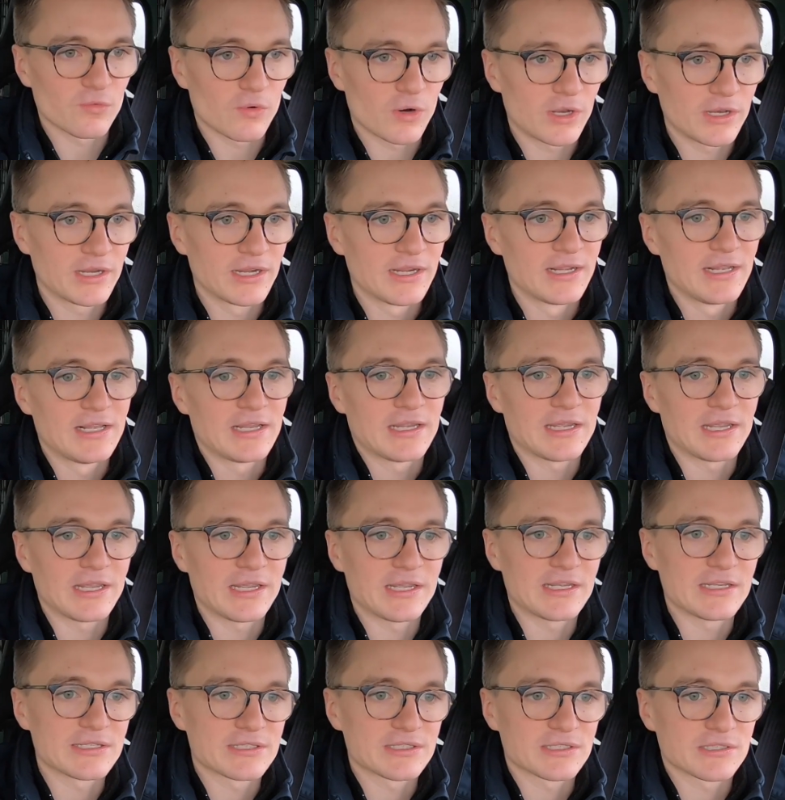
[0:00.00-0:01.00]
one
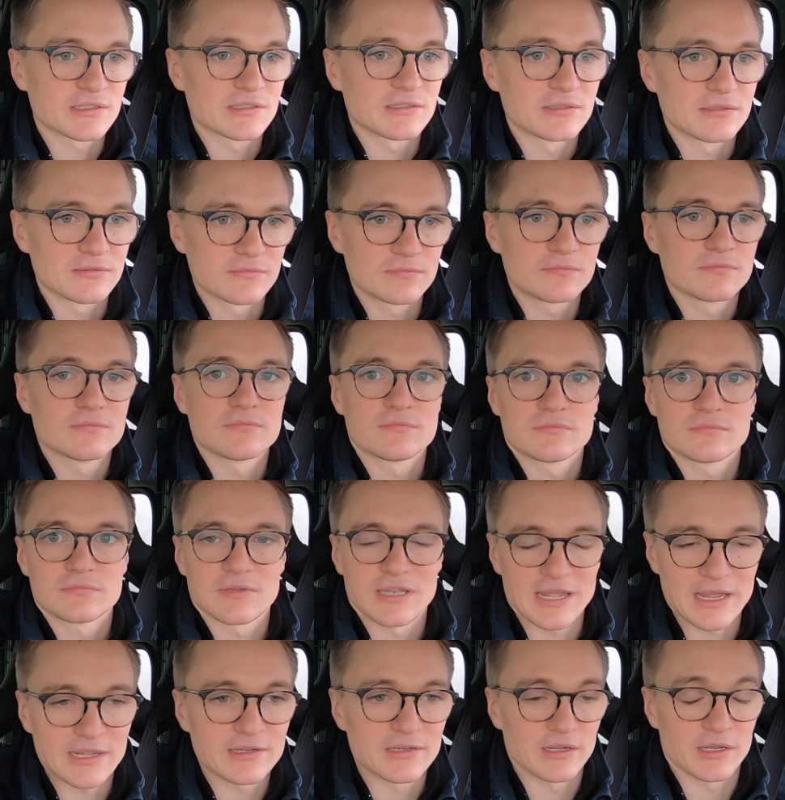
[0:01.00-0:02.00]
is
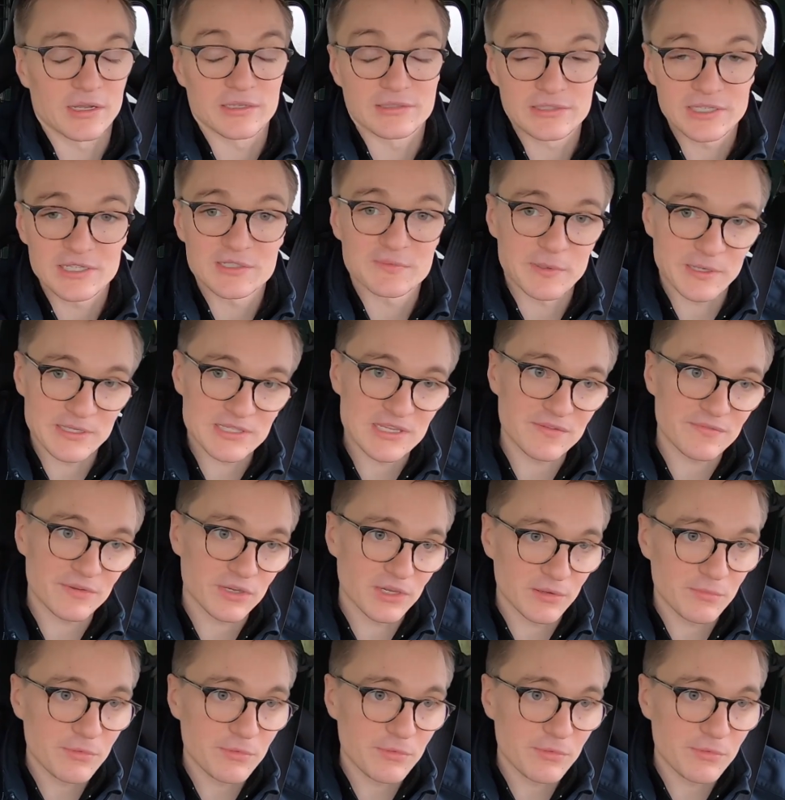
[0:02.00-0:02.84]
Land, uh, TirsbaekTV